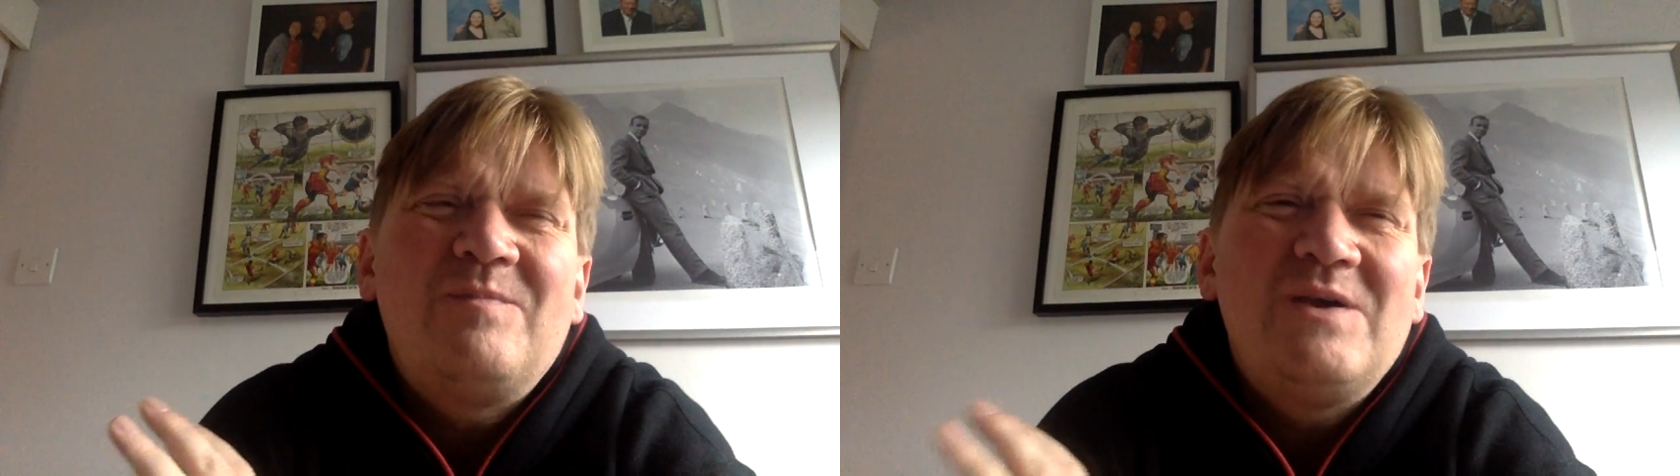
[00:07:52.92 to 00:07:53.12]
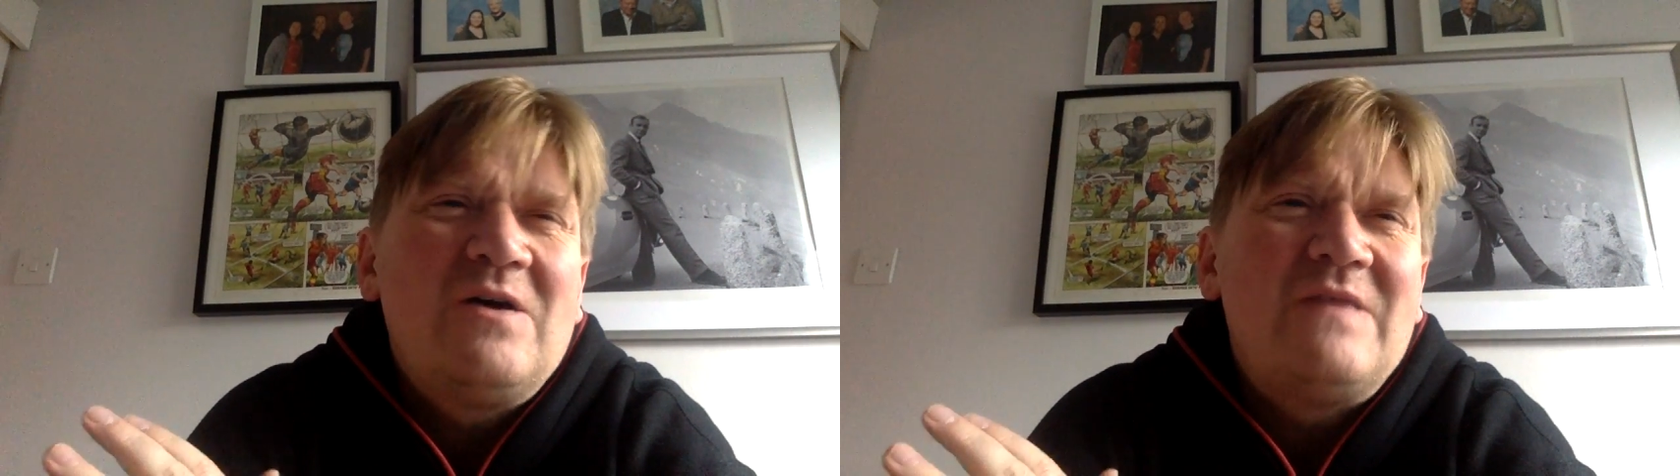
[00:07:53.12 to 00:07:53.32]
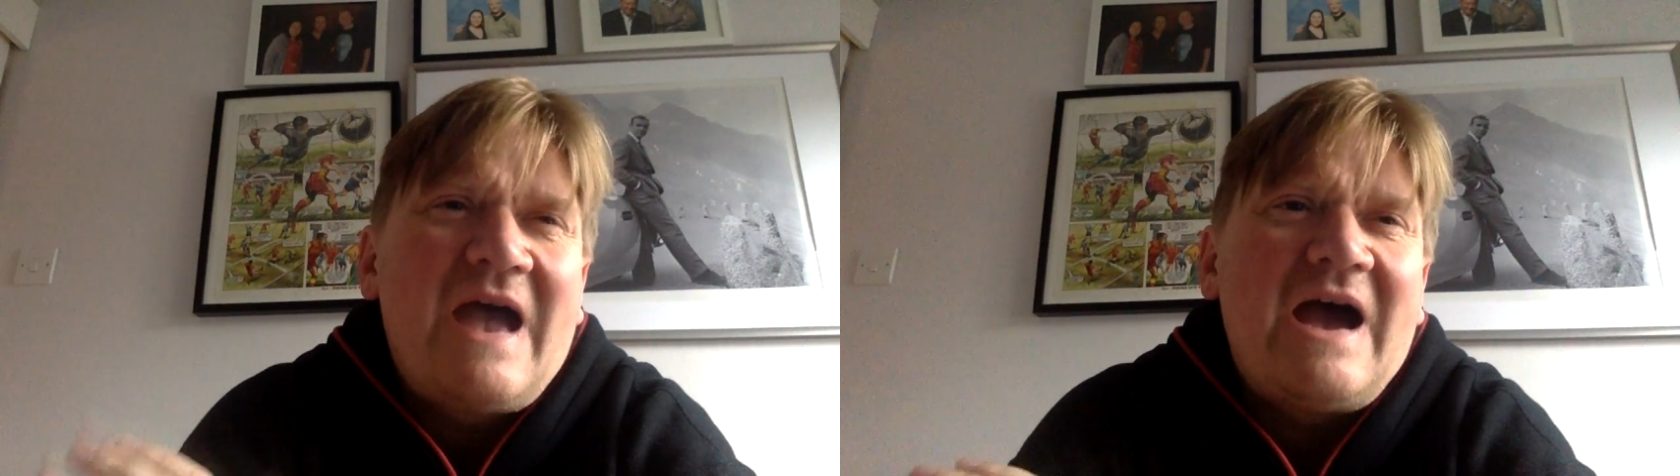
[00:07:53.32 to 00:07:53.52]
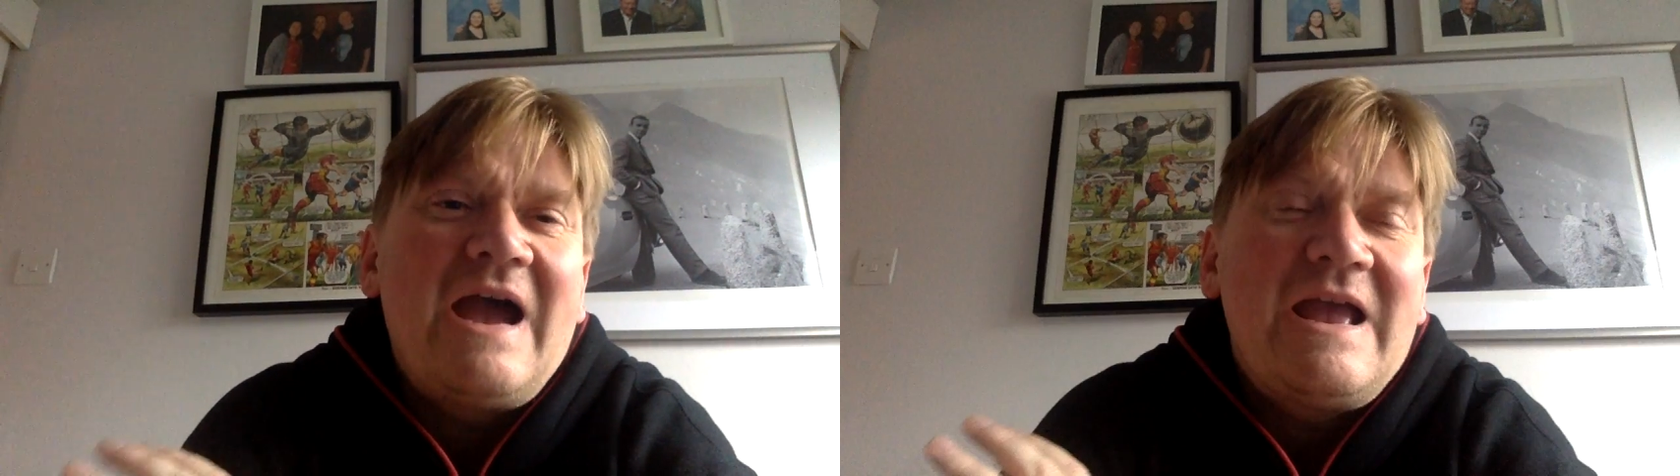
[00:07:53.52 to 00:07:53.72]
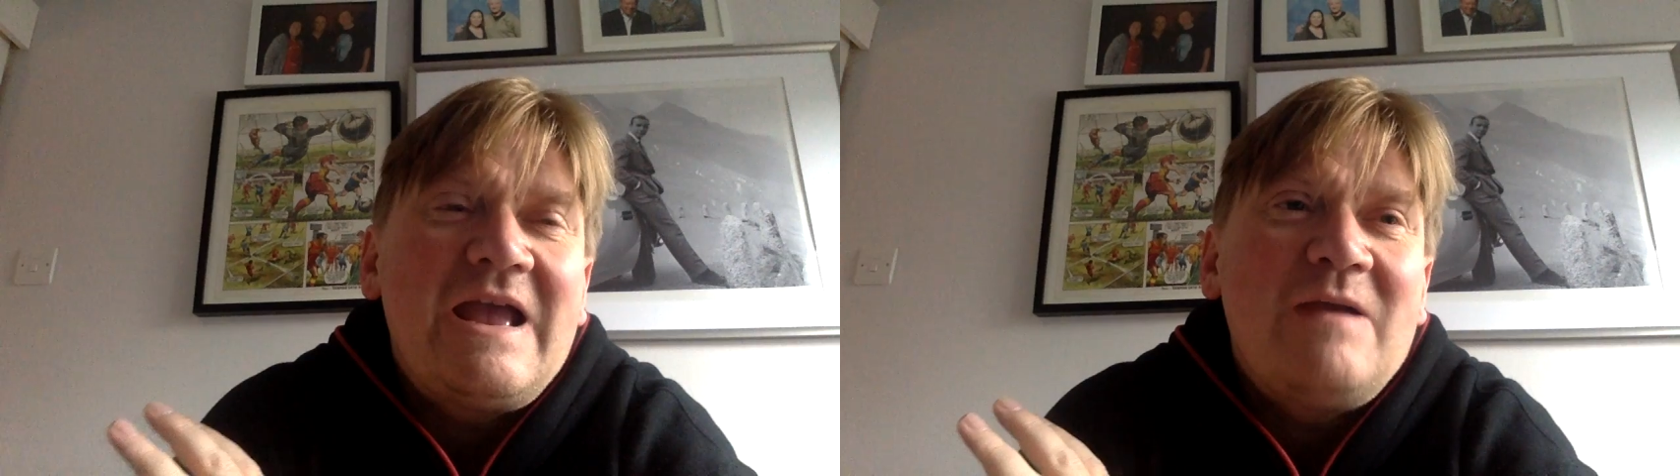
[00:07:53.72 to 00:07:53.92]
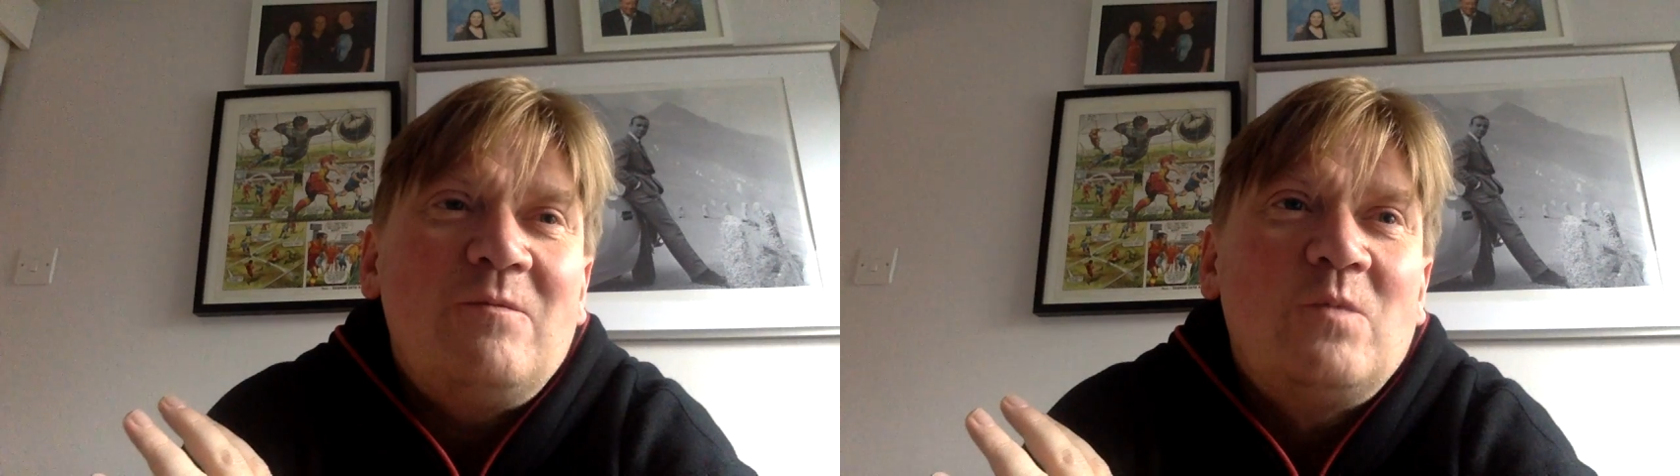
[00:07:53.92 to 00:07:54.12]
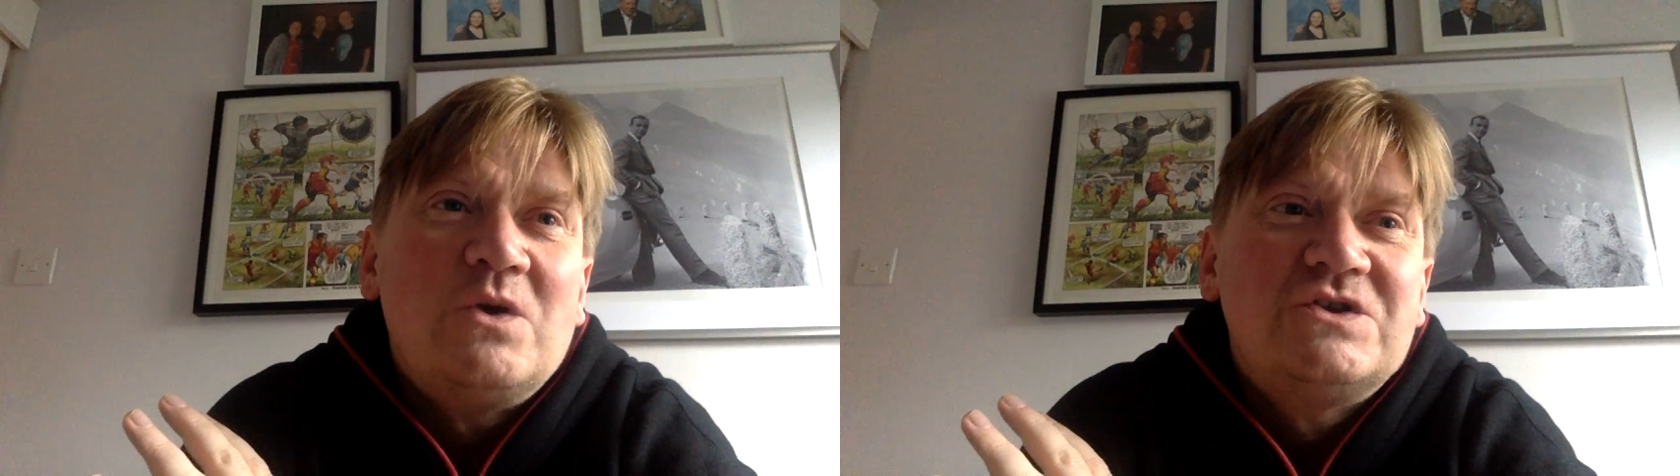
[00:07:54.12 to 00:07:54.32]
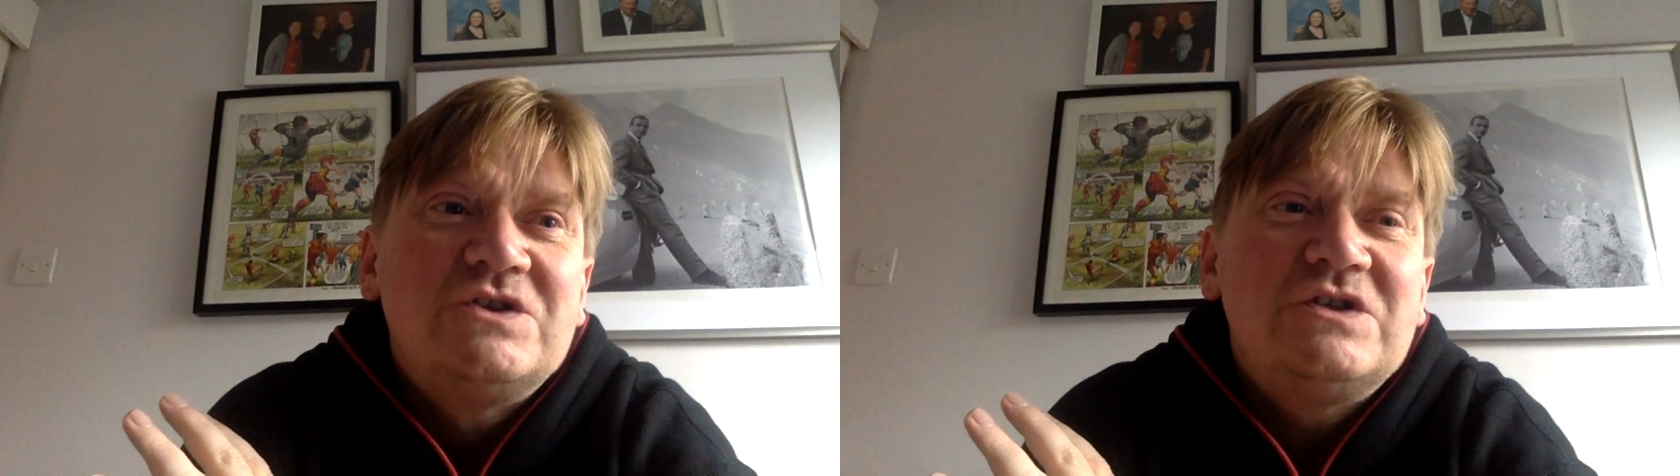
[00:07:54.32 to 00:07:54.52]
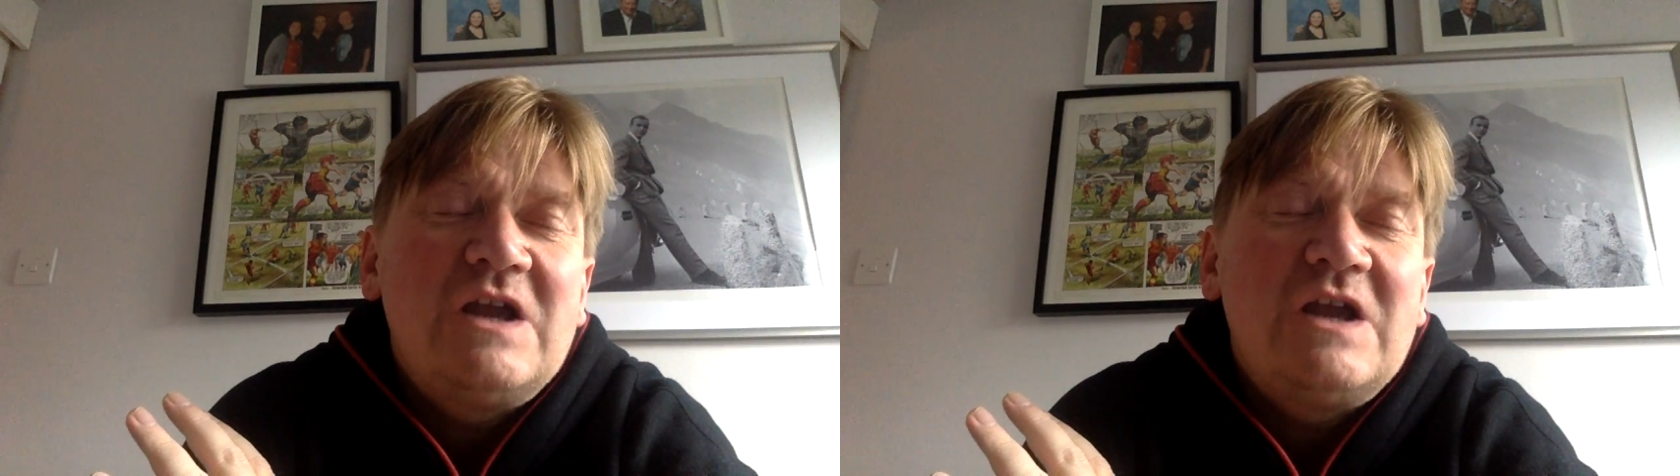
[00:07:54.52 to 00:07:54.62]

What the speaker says: beyond that, it was